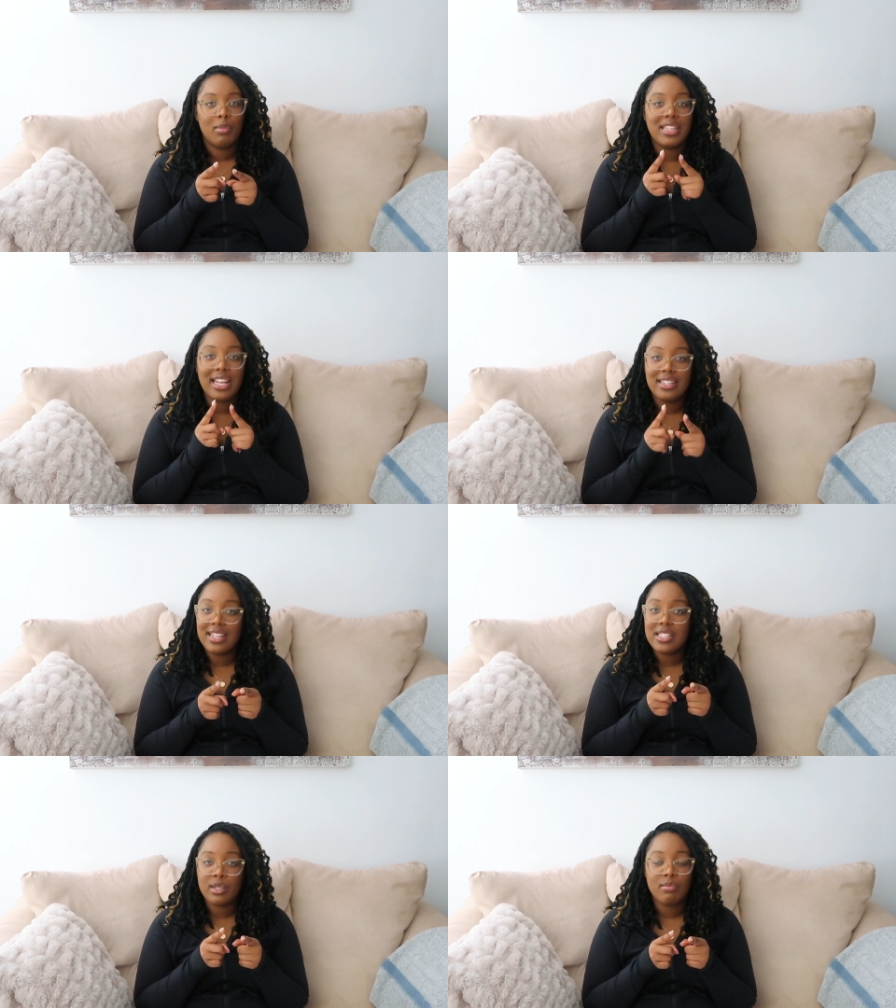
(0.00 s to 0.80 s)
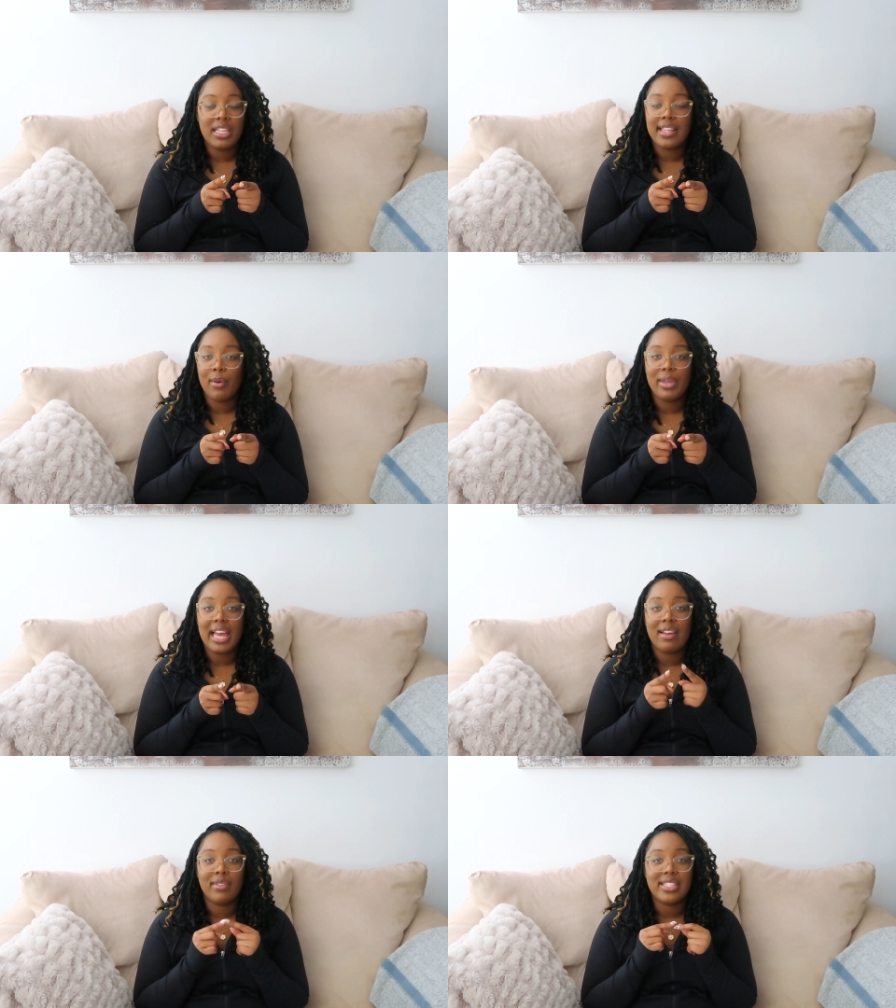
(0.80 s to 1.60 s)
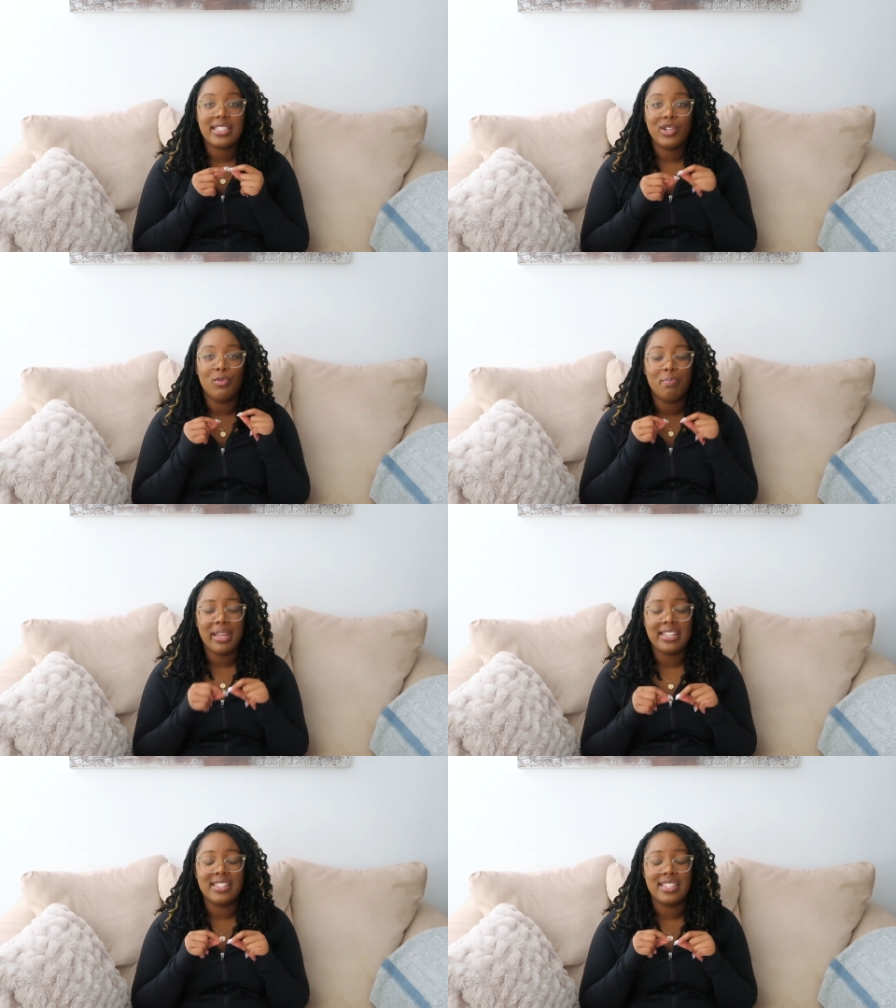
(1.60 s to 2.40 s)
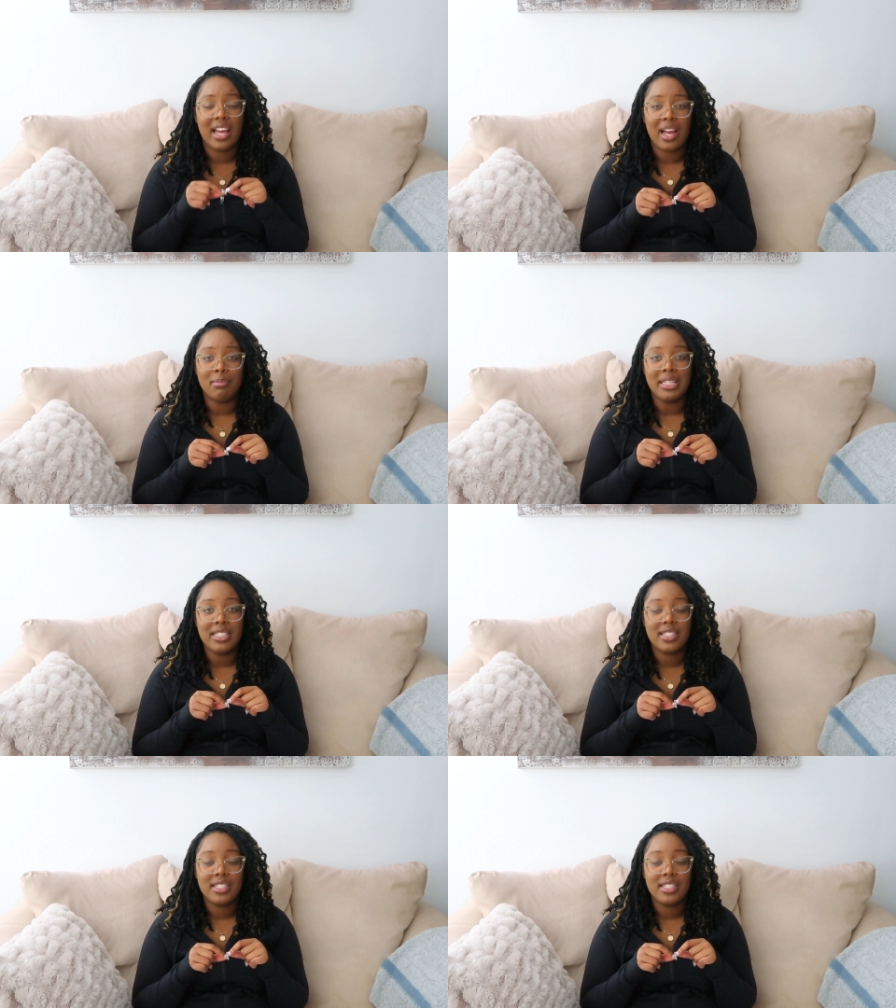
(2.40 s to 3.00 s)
but that doesn't mean that we haven't still been Thomas.